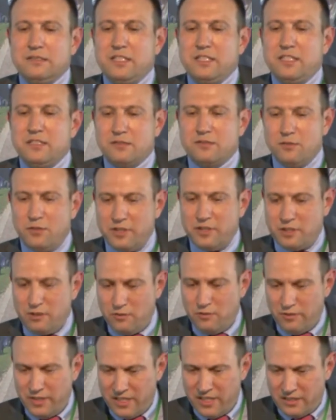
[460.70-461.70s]
The
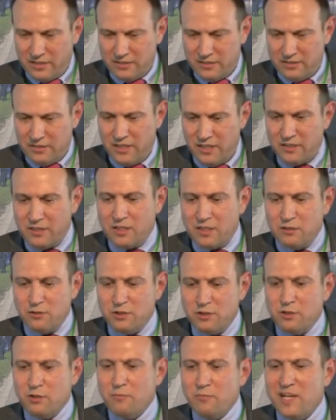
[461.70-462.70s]
historical record and
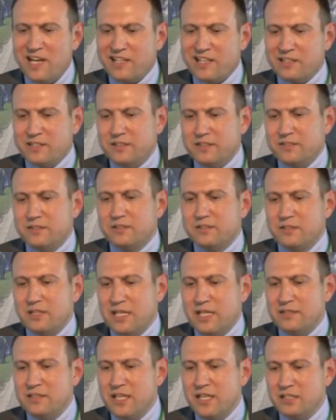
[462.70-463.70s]
colonial markers
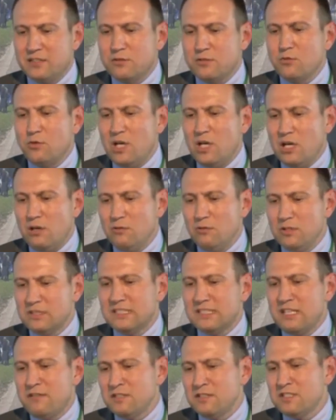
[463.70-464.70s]
annexed to
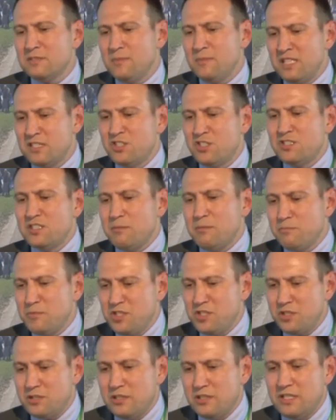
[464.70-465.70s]
our 7th March
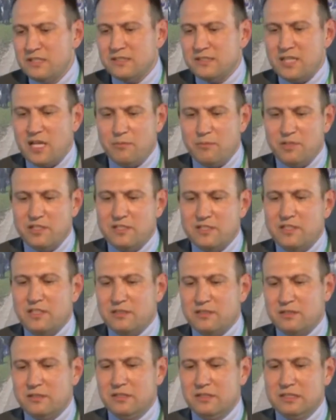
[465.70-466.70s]
submission establish
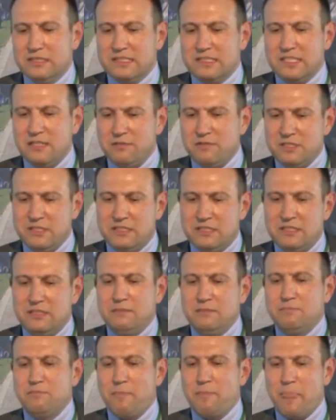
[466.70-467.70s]
that
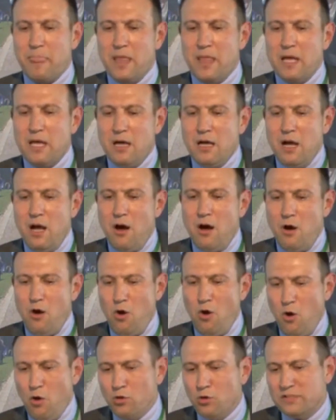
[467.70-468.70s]

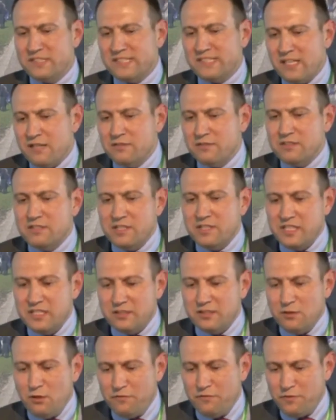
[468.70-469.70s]
1707
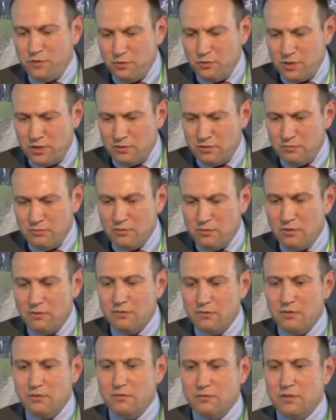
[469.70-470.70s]
Treaty of Union
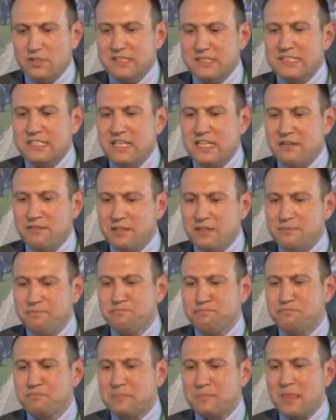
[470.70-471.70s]
was never
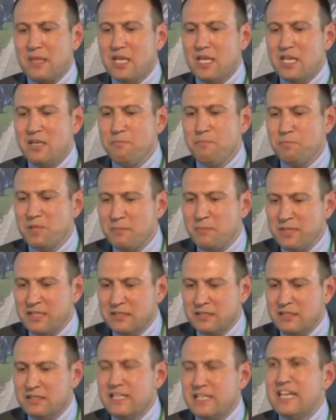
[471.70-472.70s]

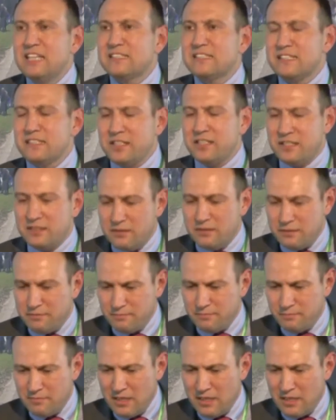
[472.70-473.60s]
implemented as agreed.